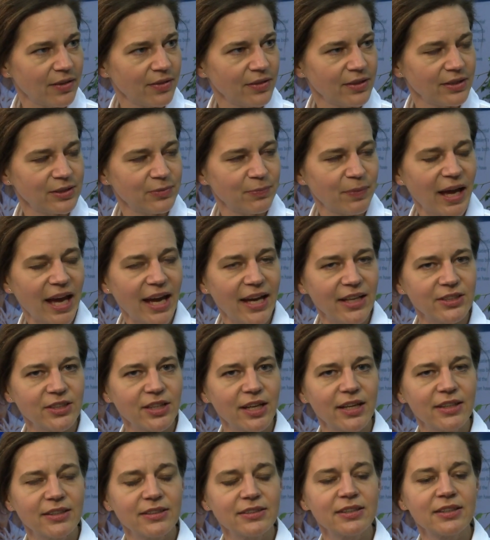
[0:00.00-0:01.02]
These
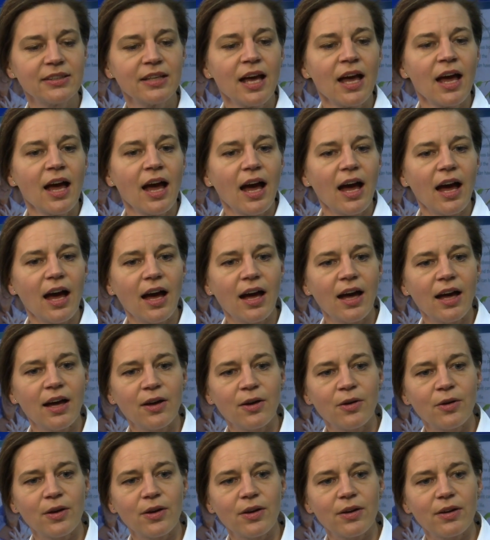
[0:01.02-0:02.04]
patients
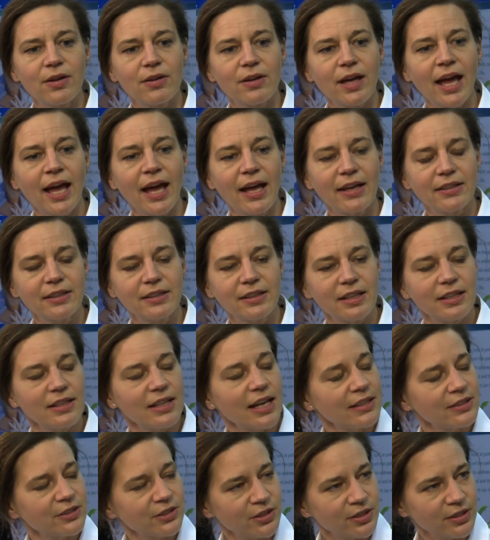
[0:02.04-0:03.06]
had an
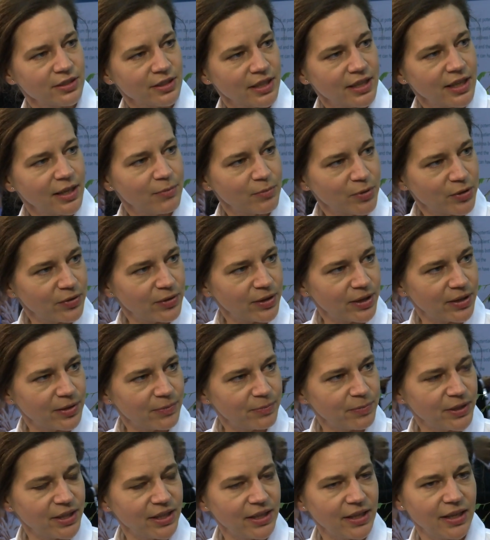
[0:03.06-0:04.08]
induction
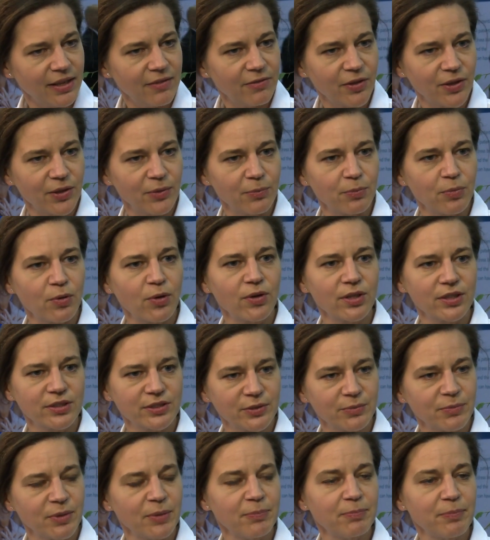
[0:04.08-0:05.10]
chemotherapy with a
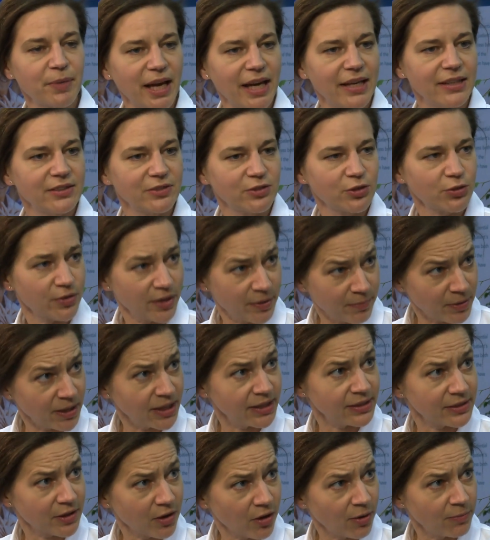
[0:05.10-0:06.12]
bortezomib-based
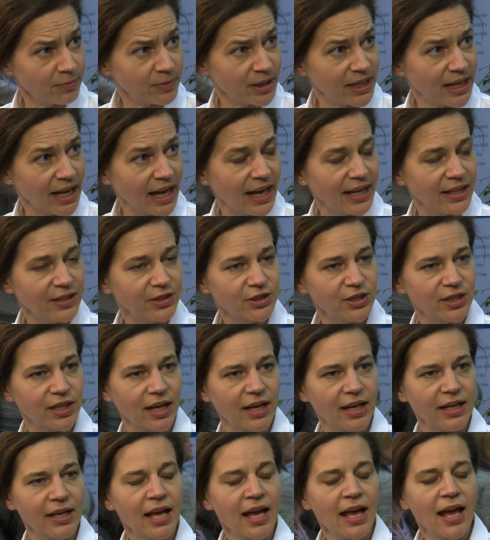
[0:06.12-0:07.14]
triplet
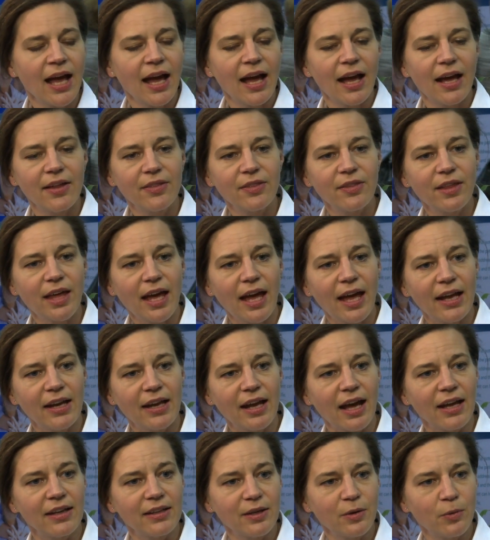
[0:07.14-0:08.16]
combination and
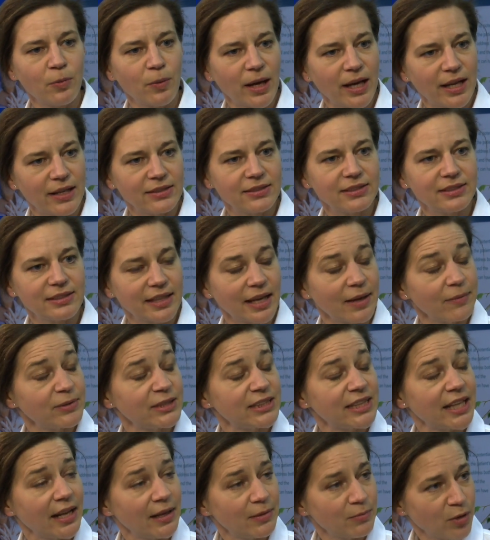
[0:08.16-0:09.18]
then underwent stem
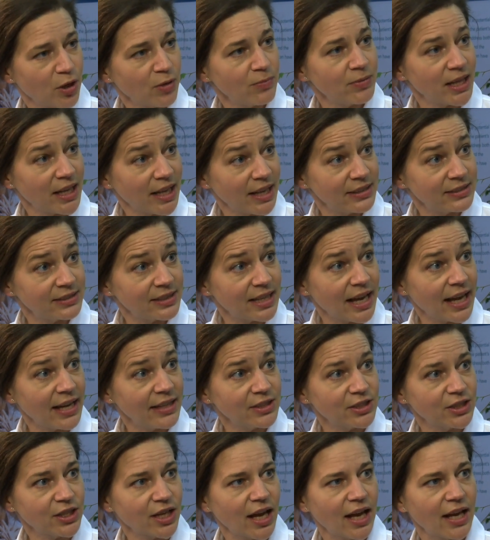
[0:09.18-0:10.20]
cell
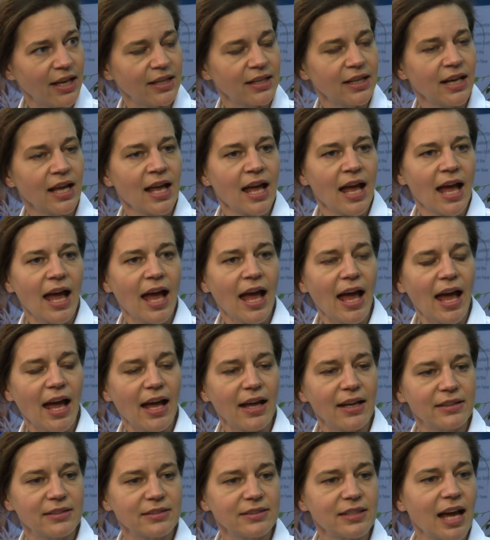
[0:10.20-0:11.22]
mobilization
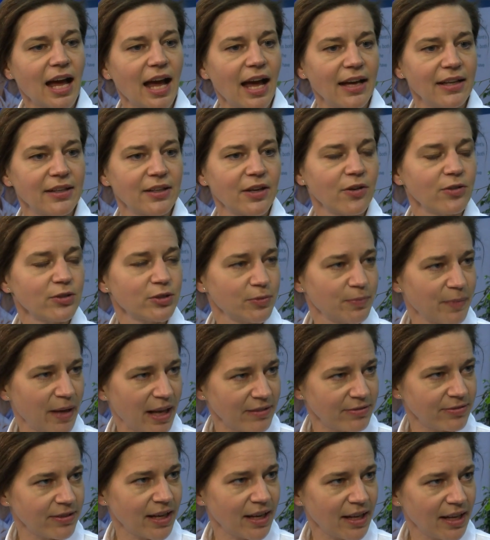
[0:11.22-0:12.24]
and high-dose
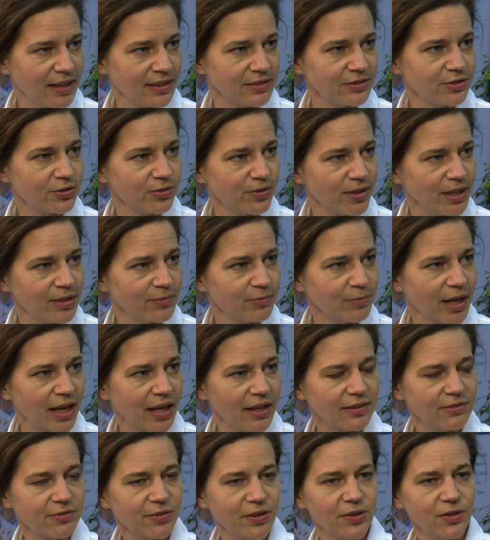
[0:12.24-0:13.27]
melphalan
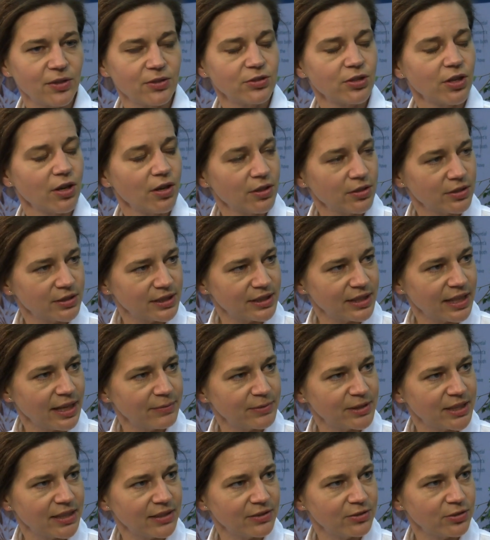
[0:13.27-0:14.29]
treatment with autologous
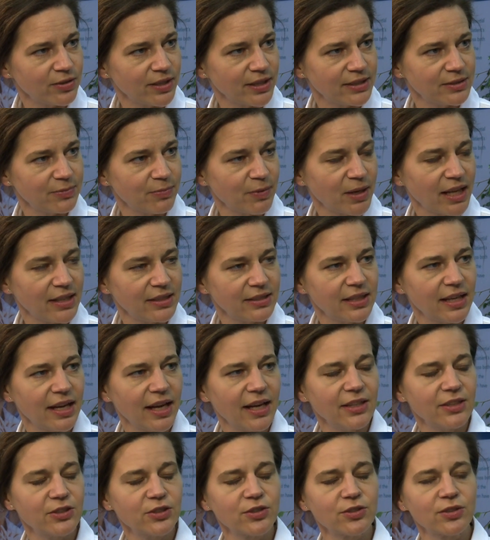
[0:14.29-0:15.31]
stem cell
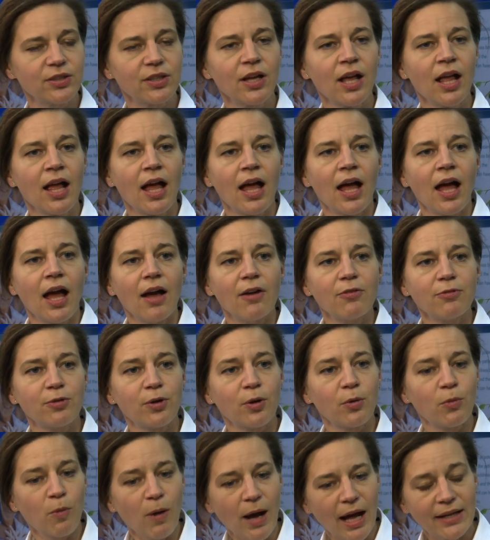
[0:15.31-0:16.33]
transplantation
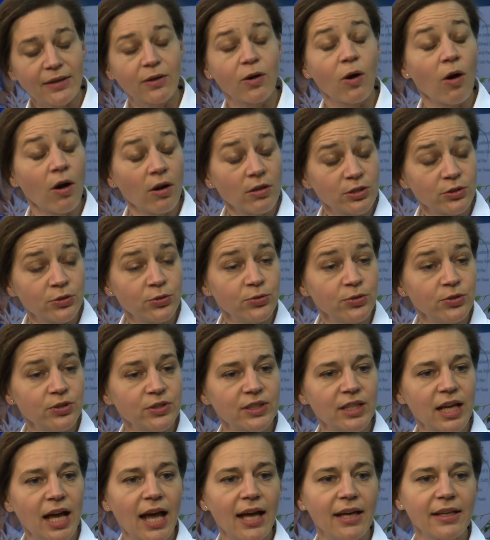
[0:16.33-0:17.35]
for 1 or 2
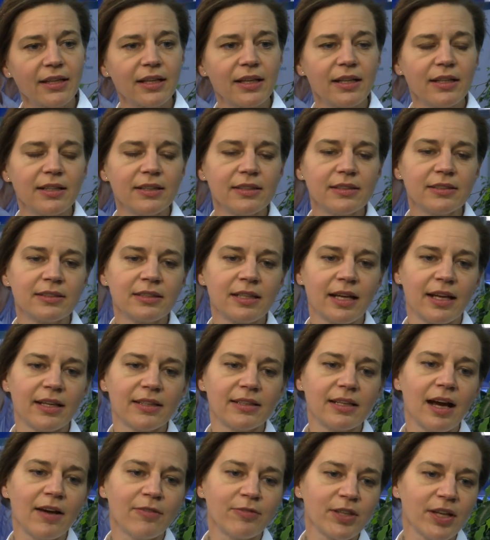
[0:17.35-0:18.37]
cycles,
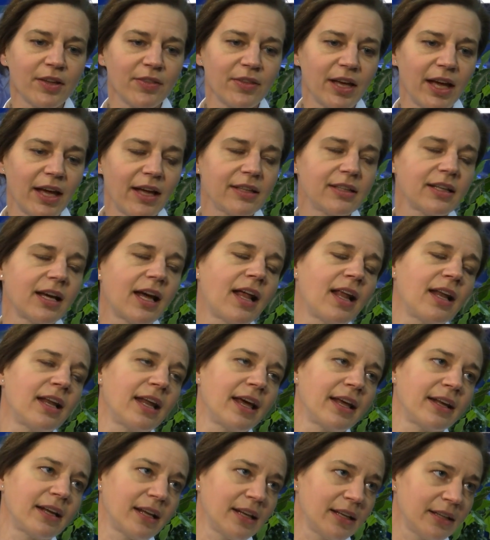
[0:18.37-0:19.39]
and after that
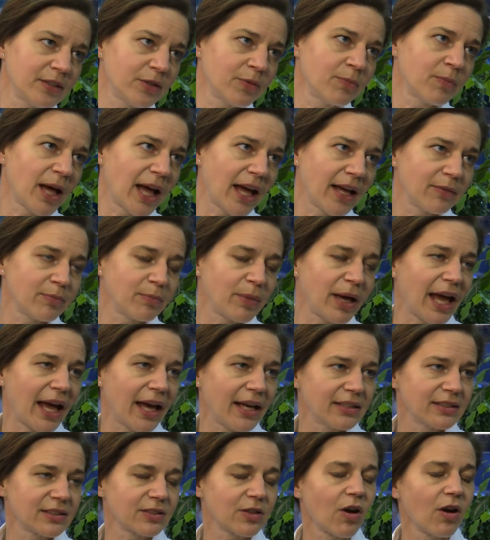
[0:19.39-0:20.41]

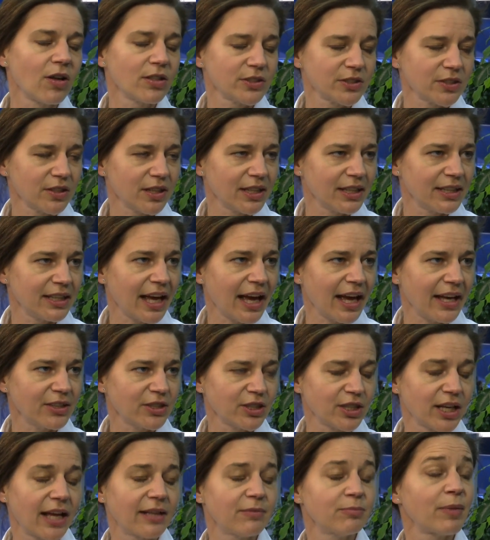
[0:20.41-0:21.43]
lenalidomide-based
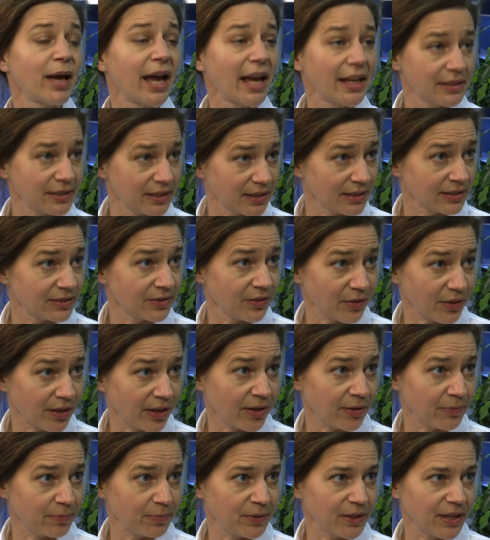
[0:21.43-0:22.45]
consolidation and maintenance
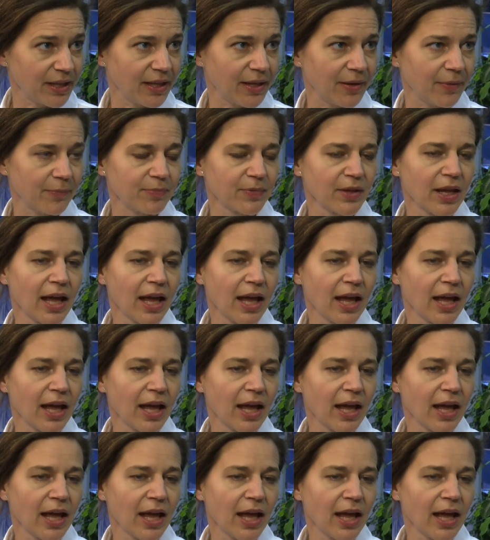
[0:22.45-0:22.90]
therapy.